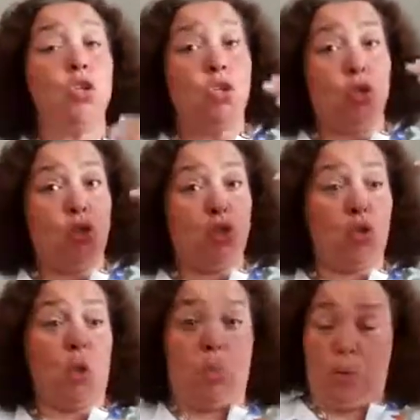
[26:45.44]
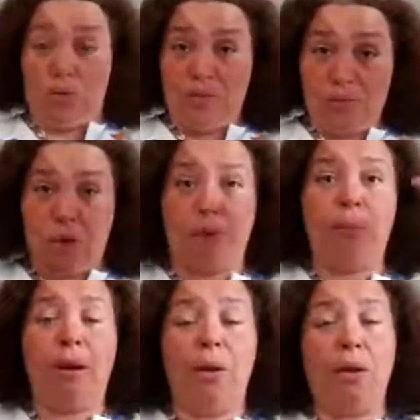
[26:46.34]
So you started
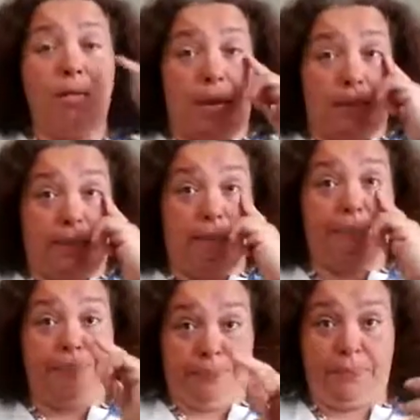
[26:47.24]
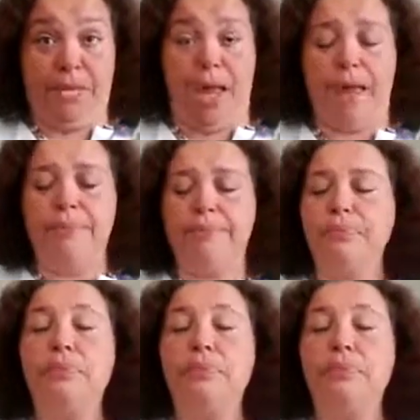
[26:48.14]
prioritizing, okay?